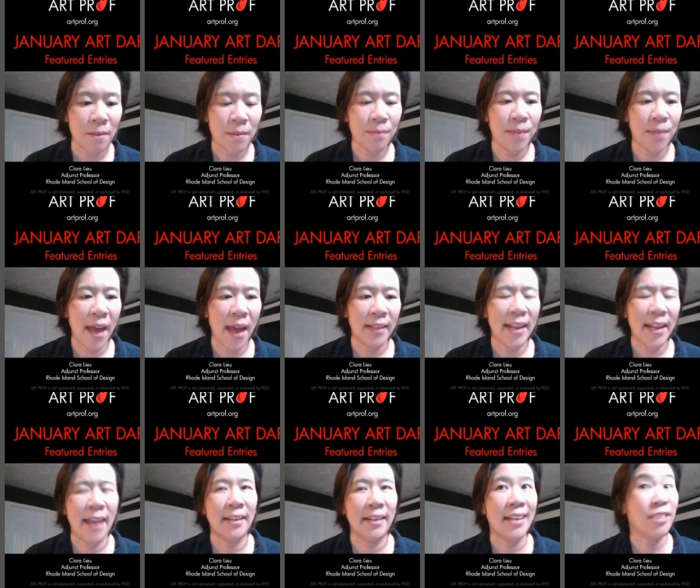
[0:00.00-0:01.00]
that
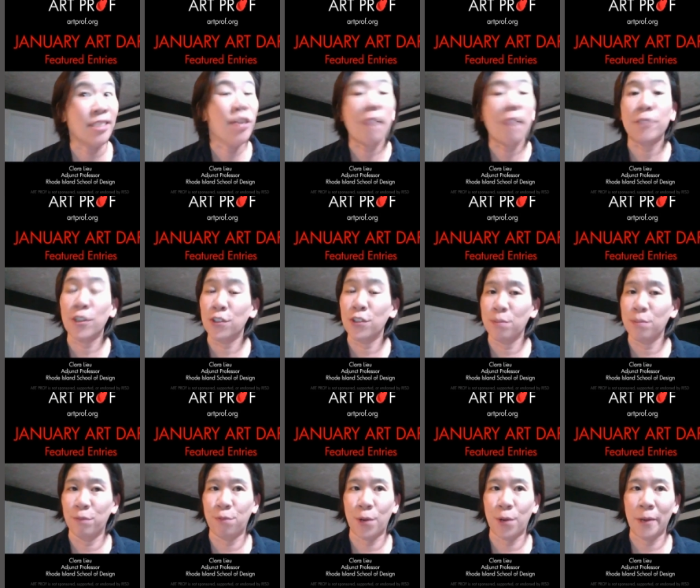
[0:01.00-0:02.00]
Hannah has never used
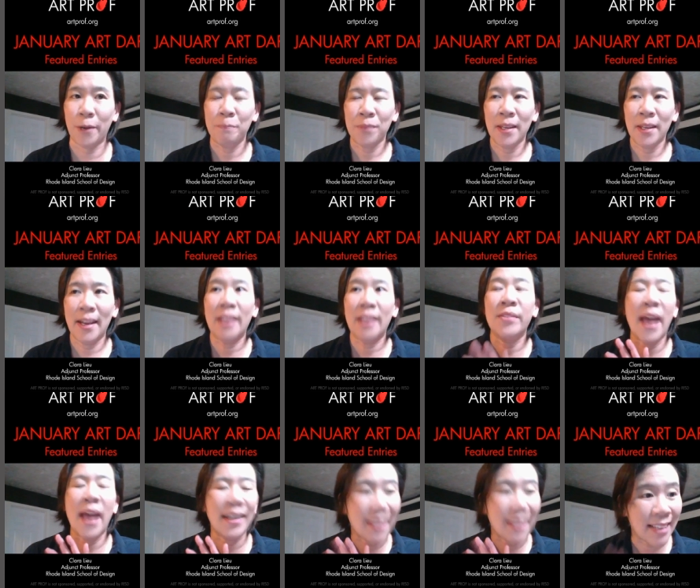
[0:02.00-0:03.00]
before. And
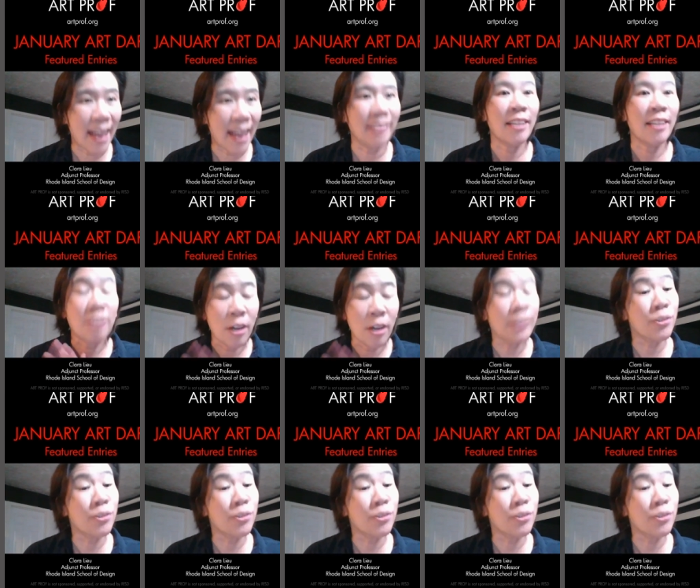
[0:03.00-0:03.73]
that, again, that's also